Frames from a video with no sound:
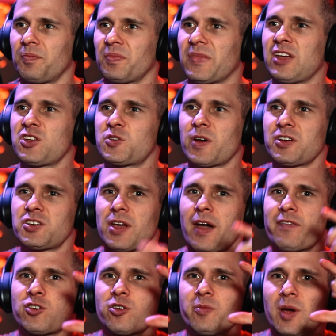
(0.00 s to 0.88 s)
especially
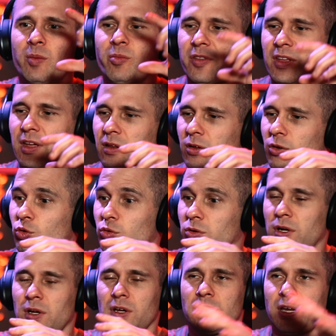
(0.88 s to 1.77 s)
have to remember that you
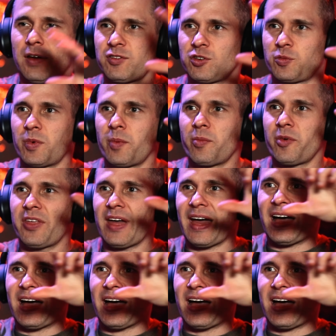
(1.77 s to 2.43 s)
have to remember the